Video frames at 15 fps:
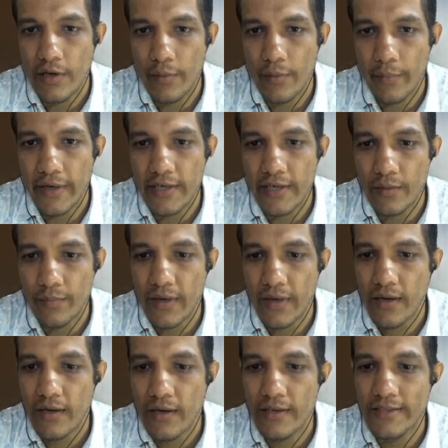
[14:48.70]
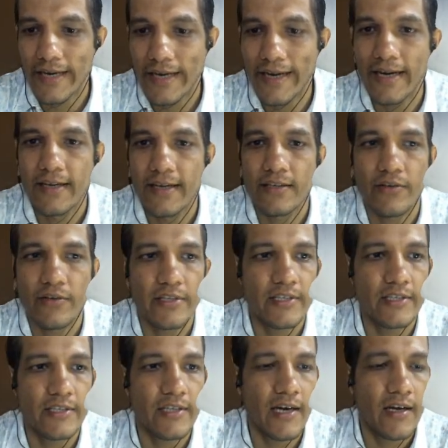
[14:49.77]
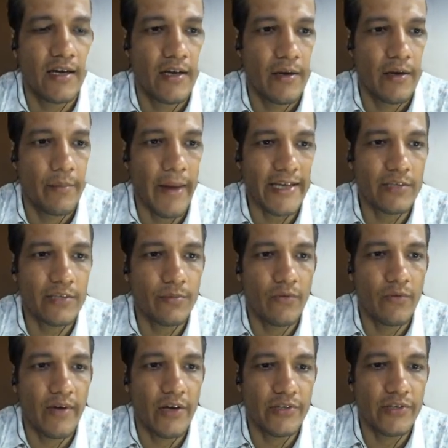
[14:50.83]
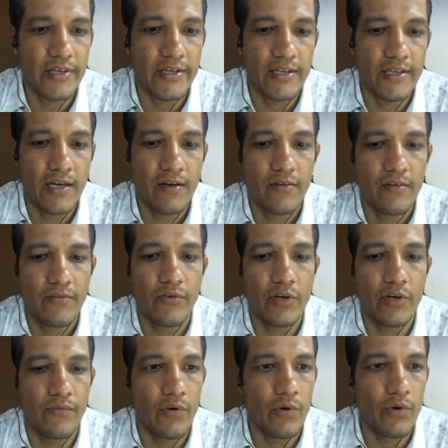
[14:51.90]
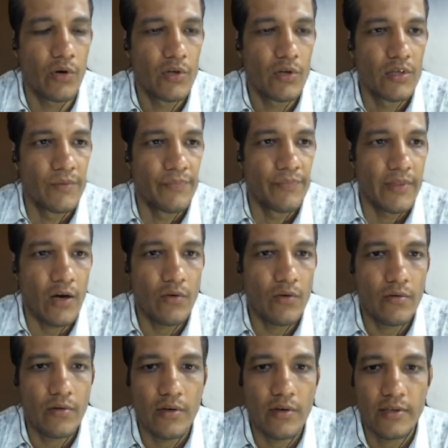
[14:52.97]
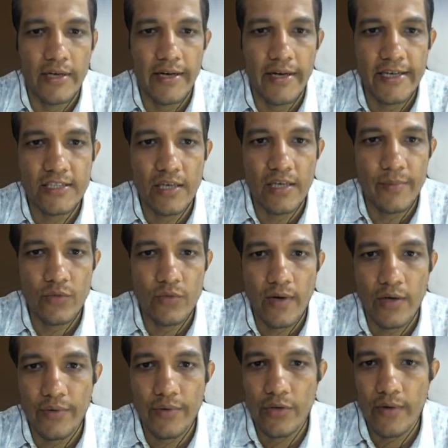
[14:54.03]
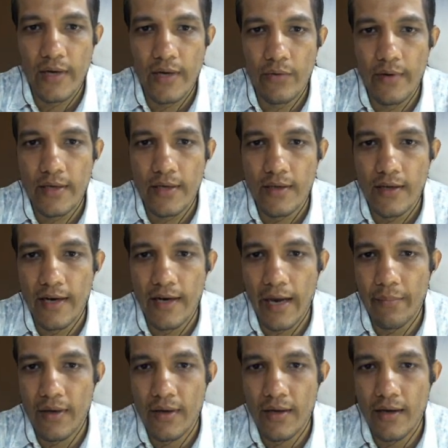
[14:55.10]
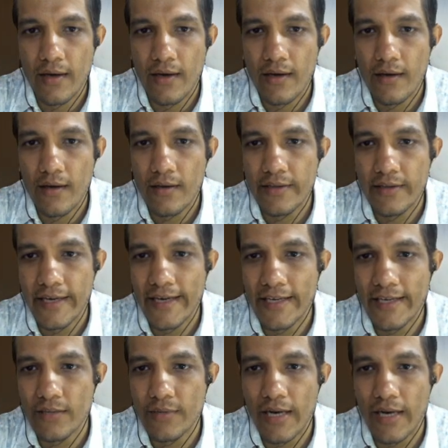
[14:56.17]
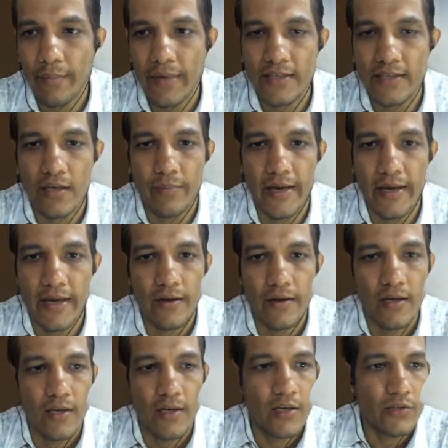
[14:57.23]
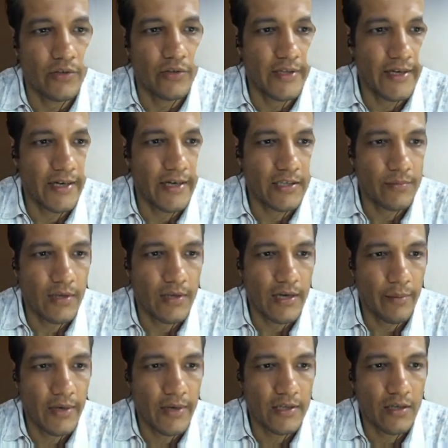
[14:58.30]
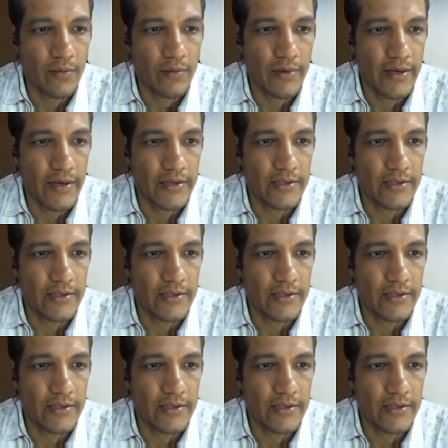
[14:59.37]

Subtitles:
meter per second. So this is the maximum velocity in the fluid flow. Now the next term is what we need to calculate, thickness of the laminar sublayer. So thickness of the laminar sublayer is